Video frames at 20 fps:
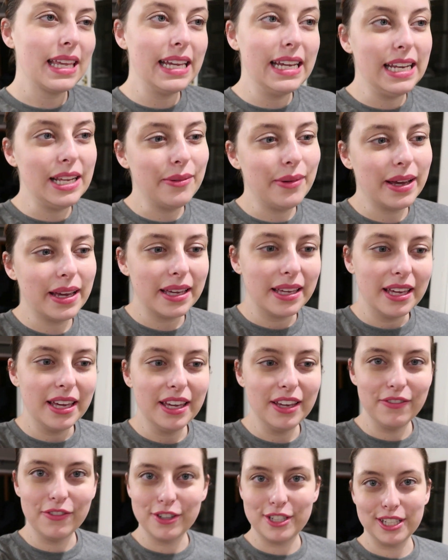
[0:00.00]
anyway,
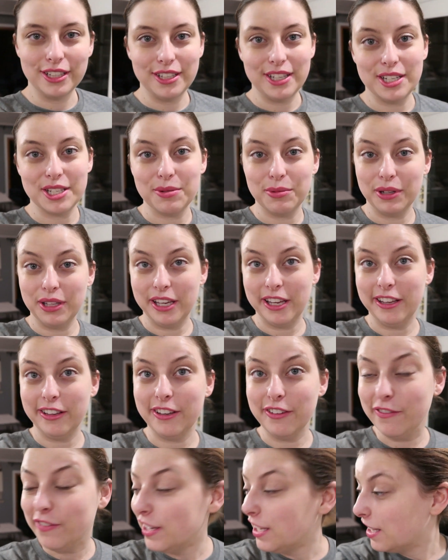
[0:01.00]
infertility is really
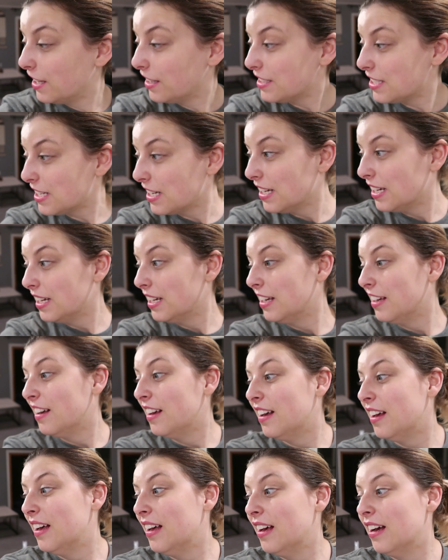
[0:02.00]
inconvenient.
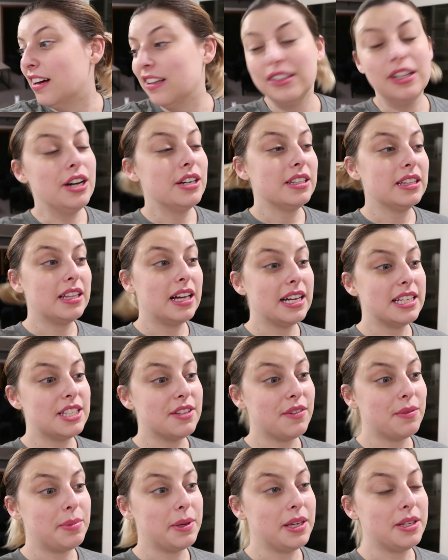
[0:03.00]
Along the
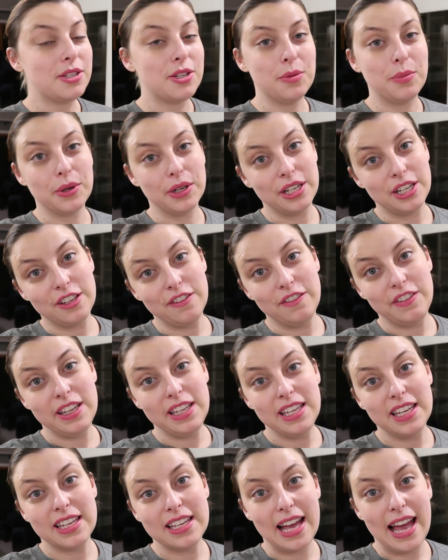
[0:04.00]
lines of it being super
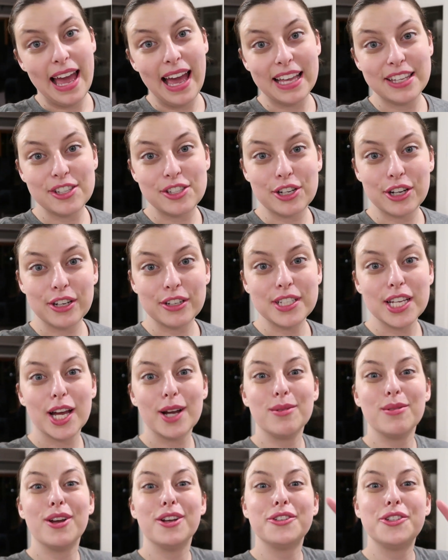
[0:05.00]
inconvenient, I had to turn
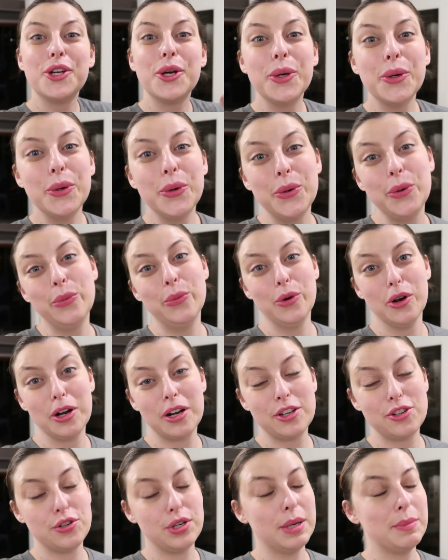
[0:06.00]
down 2
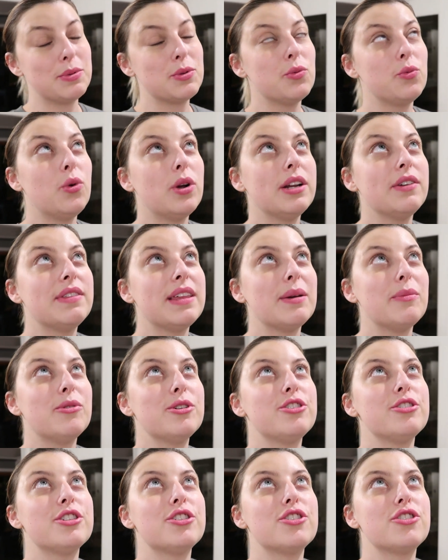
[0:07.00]
work trips, one of them
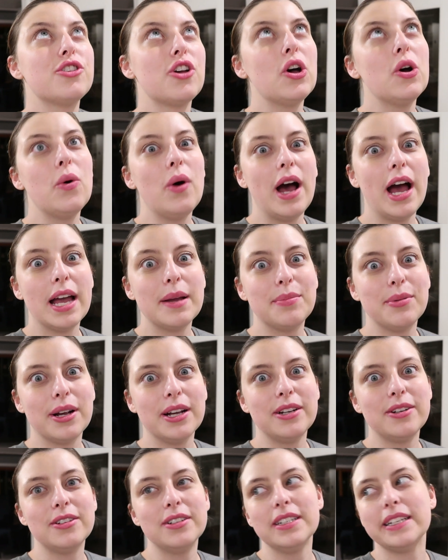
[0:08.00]
which is so high
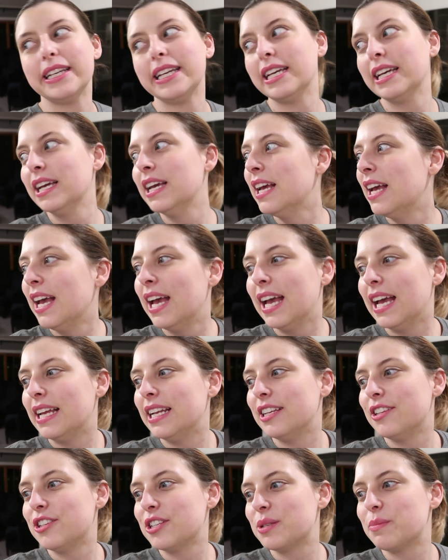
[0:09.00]
priority,
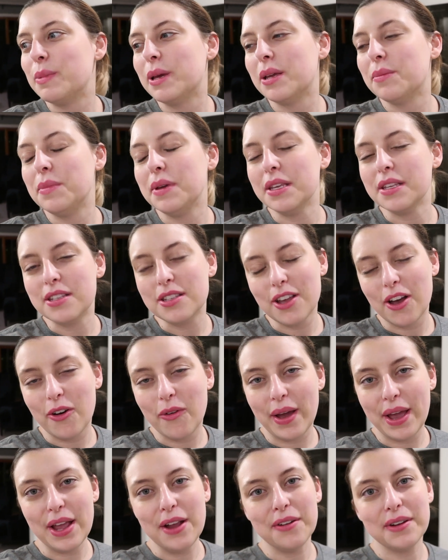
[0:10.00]
and it just made me
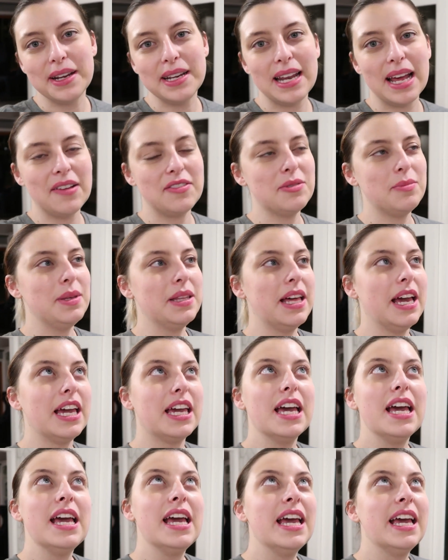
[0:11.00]
so angry to have to be
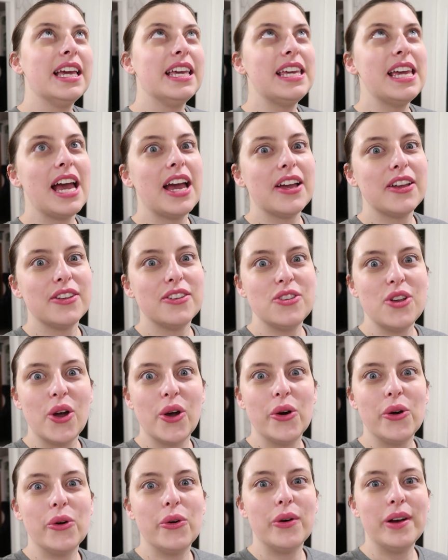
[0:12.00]
like, yeah,
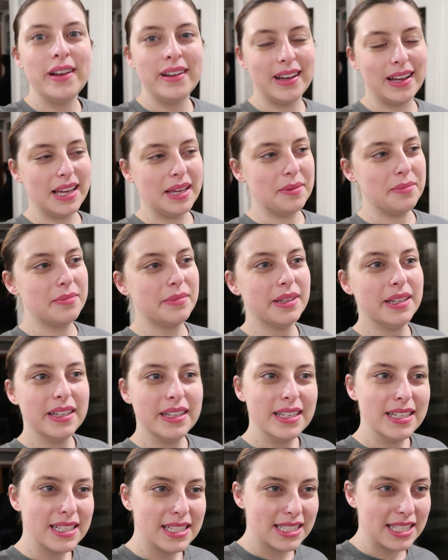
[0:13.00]
no, I'm
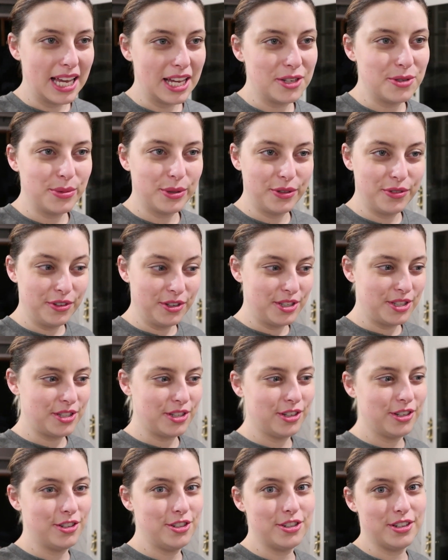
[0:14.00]
scheduled for a
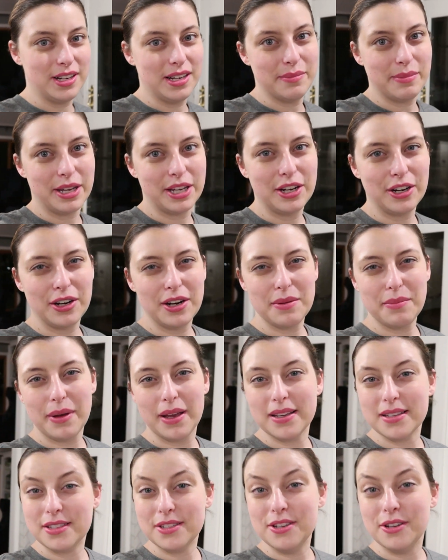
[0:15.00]
surgery. My current
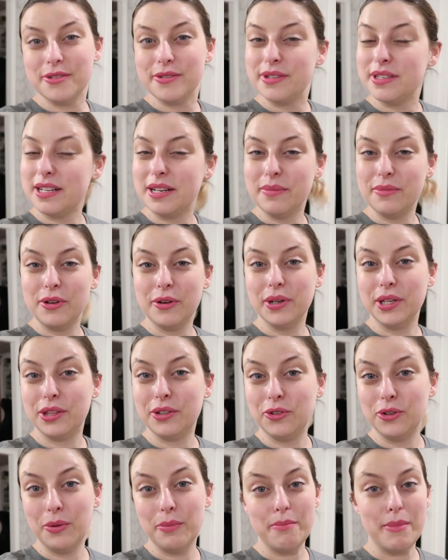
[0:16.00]
boss knows that I'm going
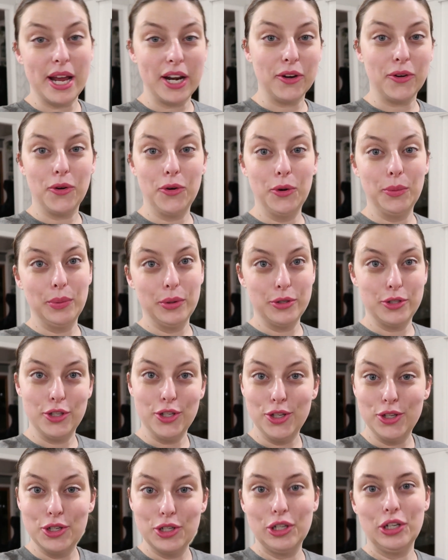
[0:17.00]
through a medical
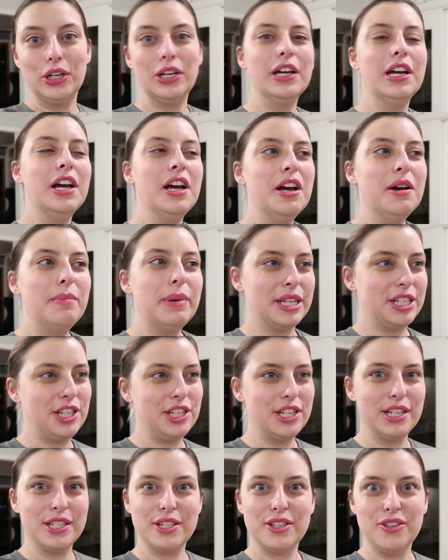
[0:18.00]
procedure, but
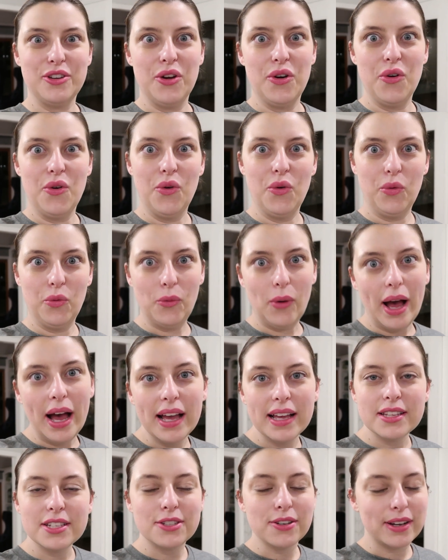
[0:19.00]
she doesn't know
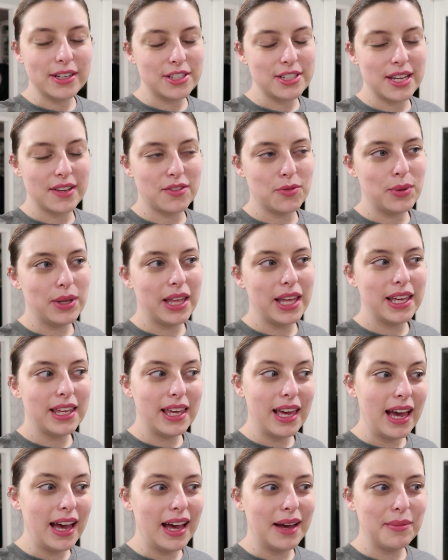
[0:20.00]
what, so I just have to be like,
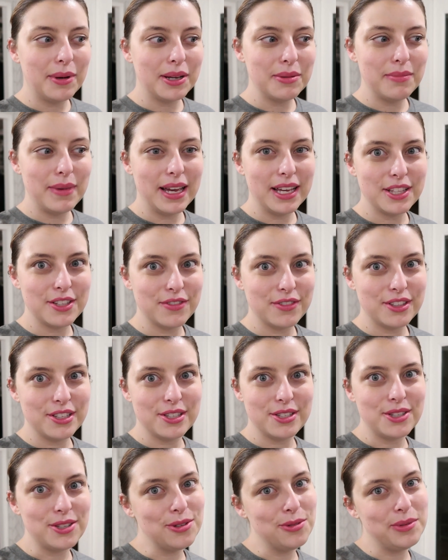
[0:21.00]
yeah, I'm on meds for
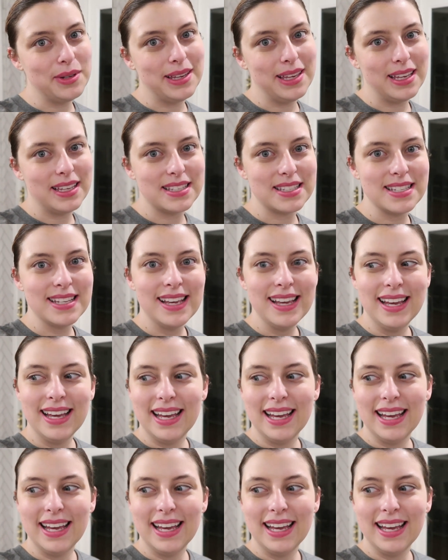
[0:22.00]
these 2 weeks,